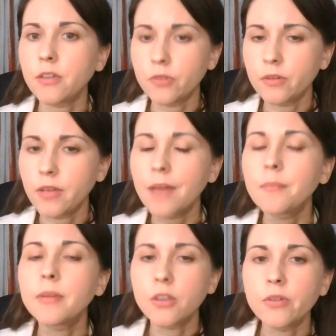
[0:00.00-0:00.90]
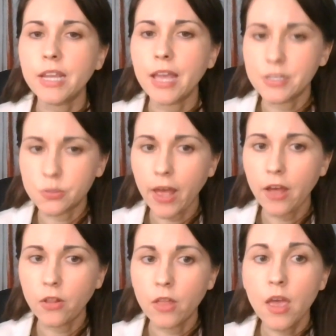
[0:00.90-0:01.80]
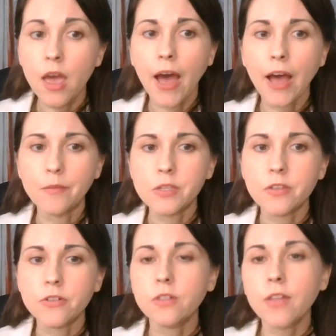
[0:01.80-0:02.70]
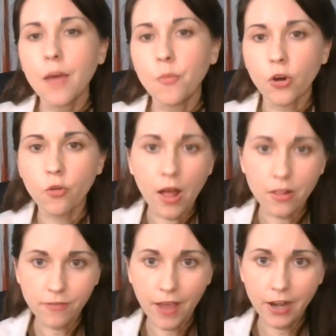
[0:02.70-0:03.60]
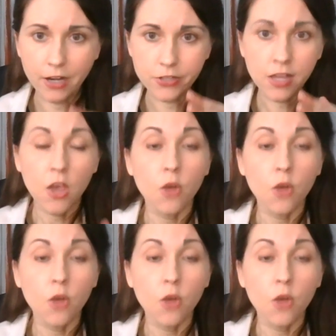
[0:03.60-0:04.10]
ambiguity as well. So there's a lot more qualifiers,